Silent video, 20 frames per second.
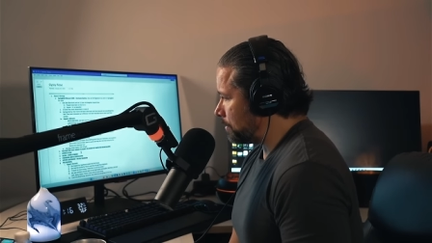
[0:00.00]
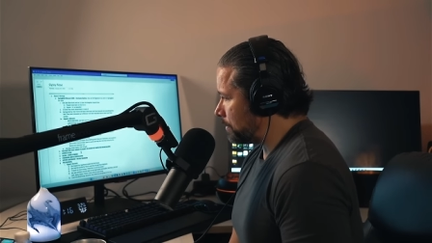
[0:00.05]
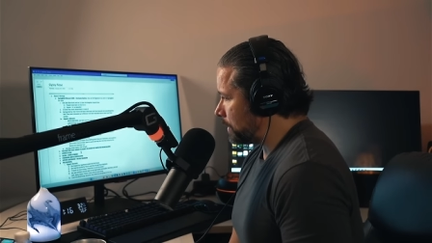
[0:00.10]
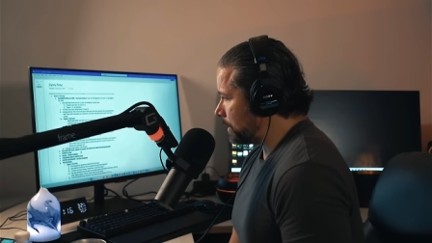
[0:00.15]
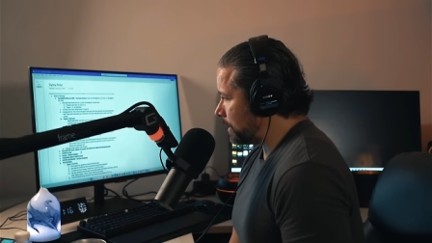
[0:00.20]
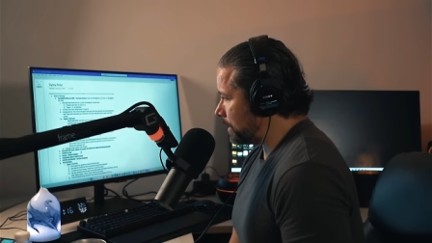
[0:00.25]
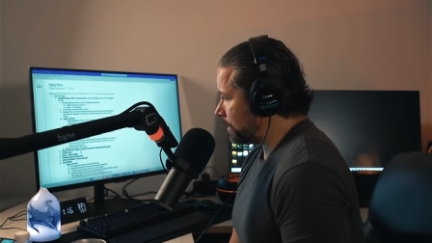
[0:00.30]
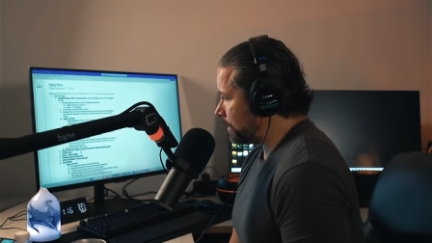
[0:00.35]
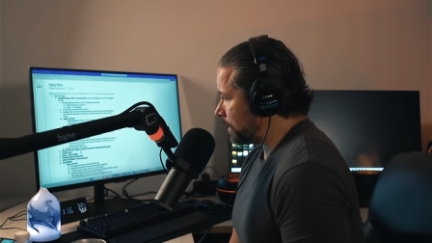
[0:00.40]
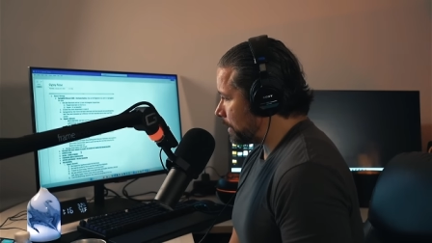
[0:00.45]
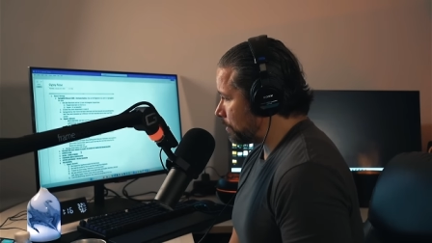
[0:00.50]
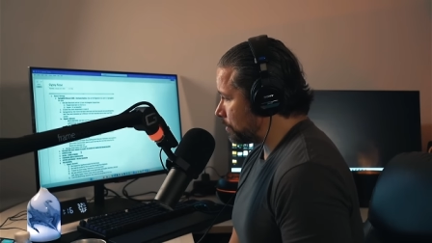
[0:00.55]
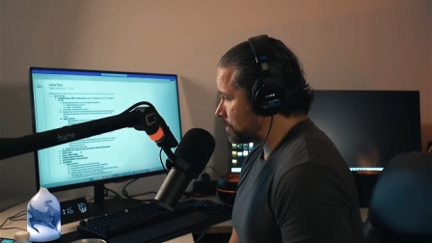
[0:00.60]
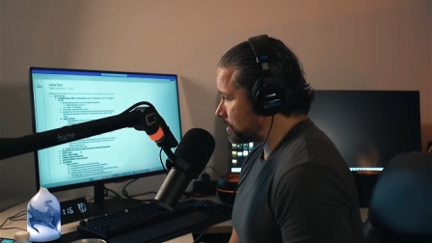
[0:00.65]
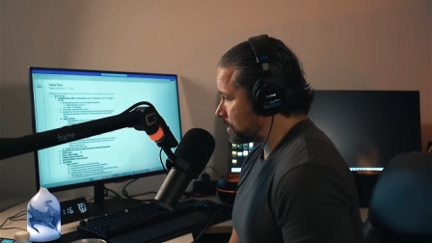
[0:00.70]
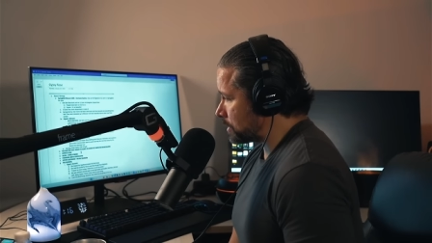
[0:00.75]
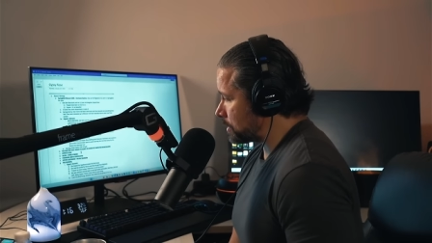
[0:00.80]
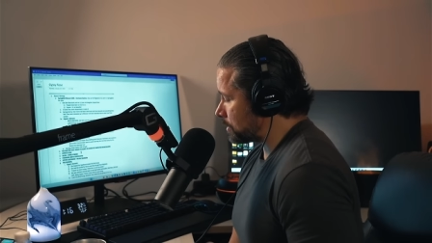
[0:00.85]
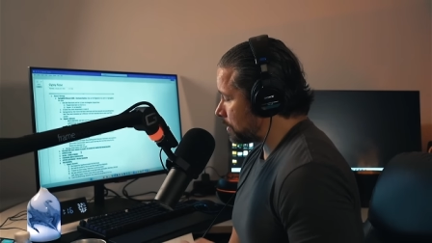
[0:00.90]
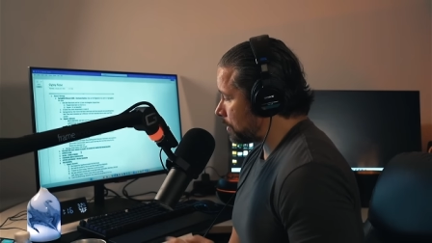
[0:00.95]
and there was
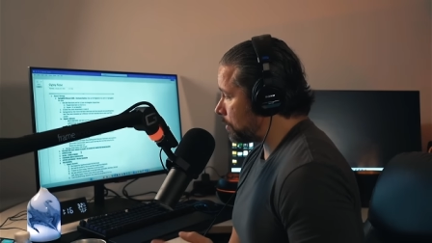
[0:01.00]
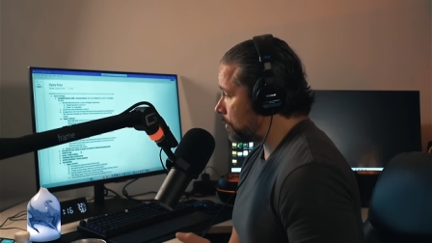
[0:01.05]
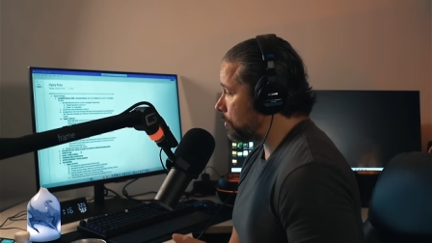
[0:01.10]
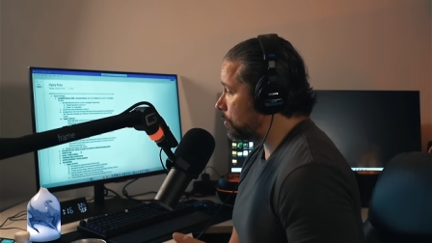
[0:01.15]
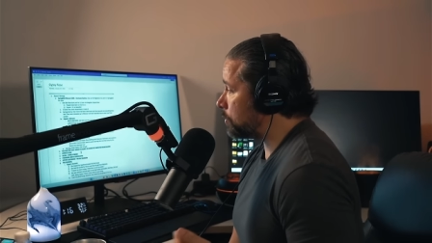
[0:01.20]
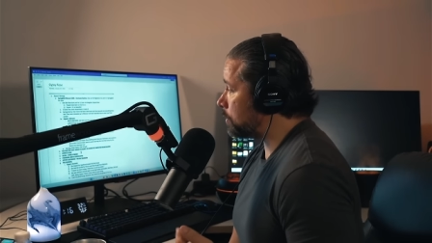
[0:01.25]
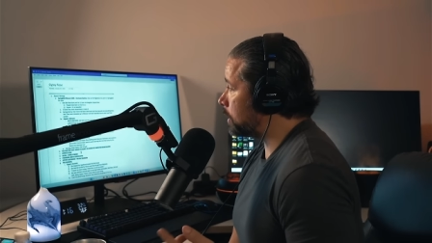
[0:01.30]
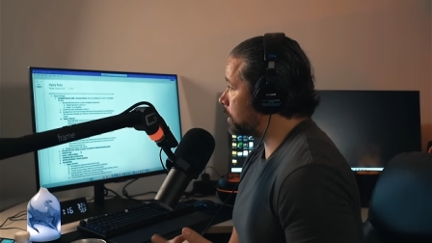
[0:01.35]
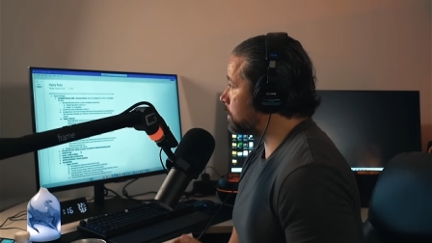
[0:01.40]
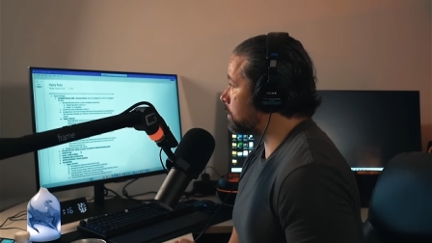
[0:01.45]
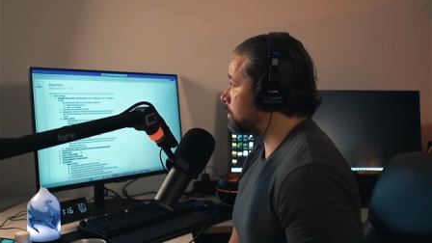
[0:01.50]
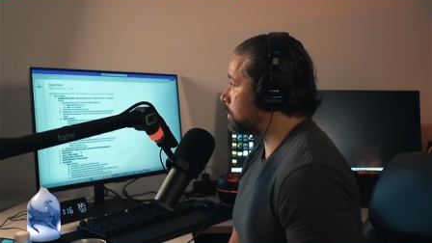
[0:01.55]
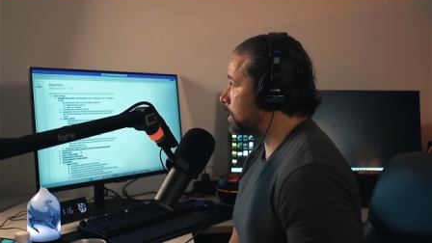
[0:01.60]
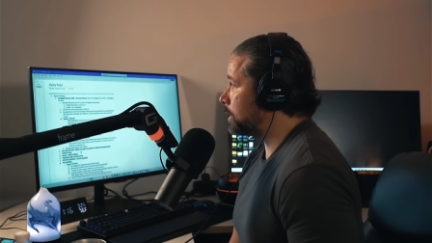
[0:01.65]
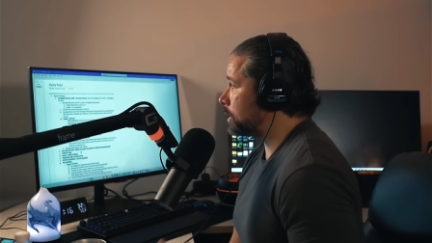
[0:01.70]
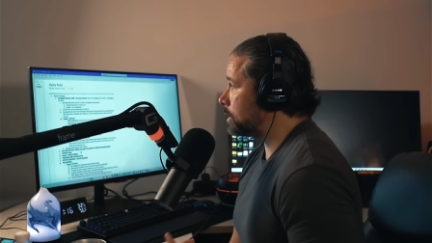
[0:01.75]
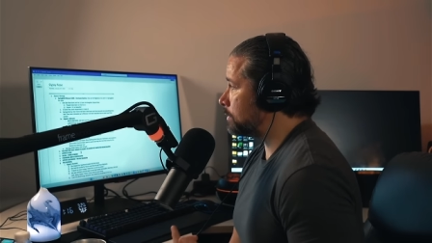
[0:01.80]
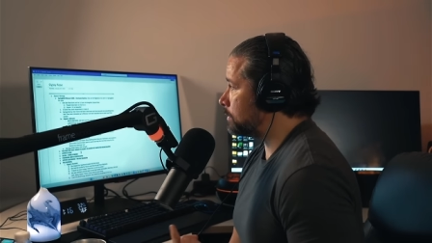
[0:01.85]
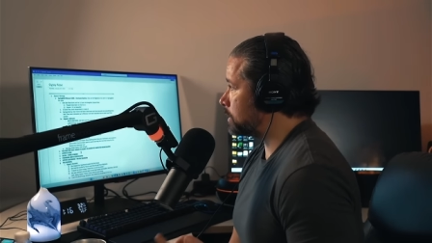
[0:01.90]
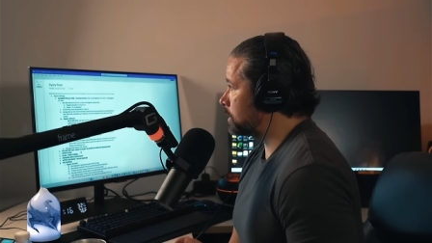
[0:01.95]
this whole other
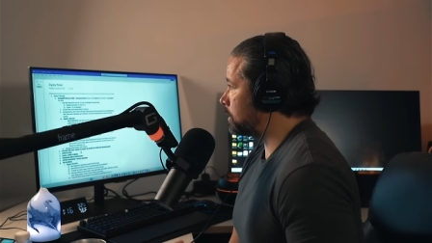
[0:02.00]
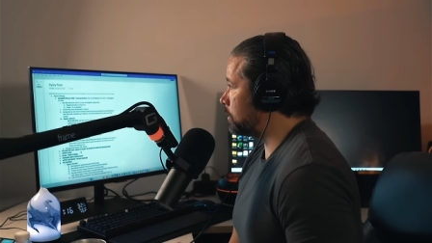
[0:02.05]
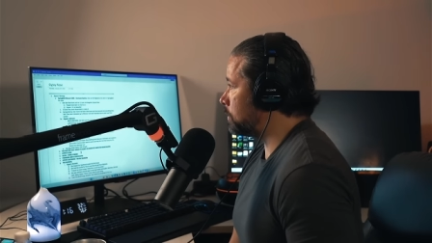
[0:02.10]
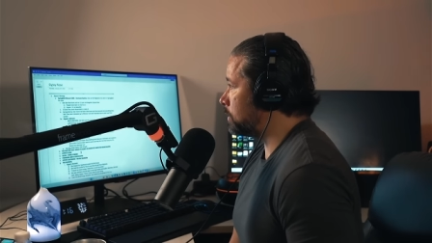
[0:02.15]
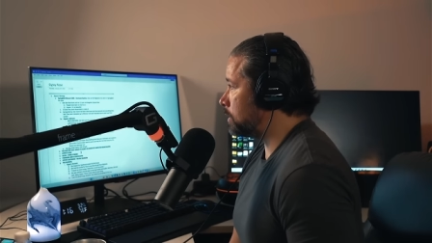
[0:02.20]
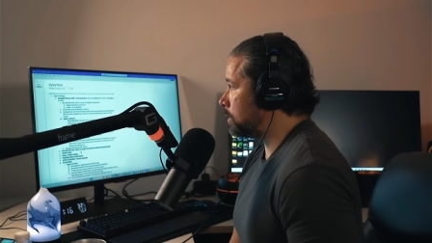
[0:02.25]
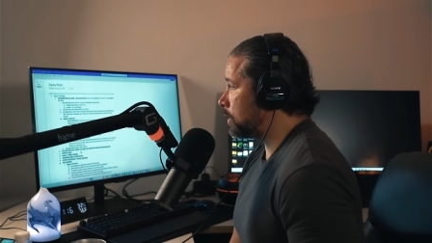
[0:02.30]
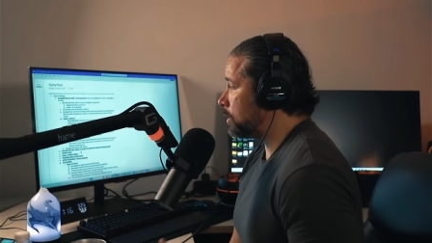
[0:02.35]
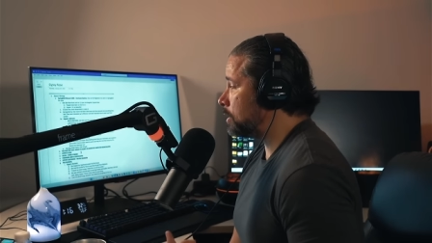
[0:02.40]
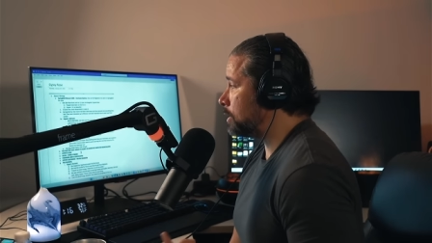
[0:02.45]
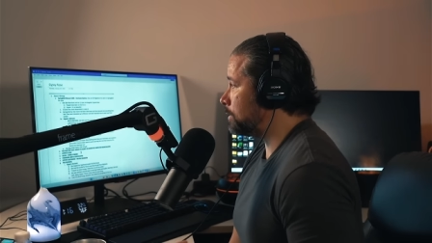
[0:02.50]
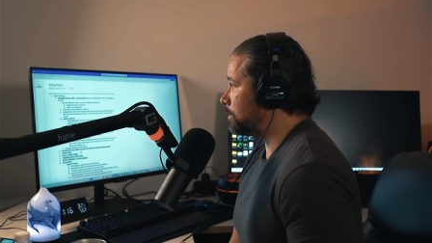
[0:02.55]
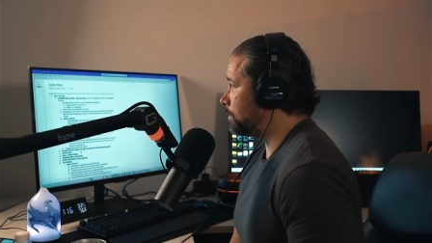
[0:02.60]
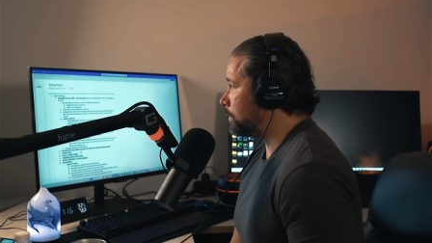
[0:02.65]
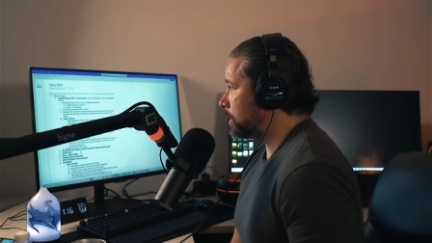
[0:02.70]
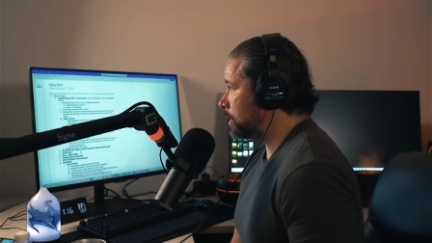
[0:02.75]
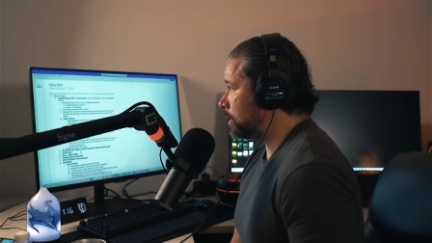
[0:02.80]
layer of it going on.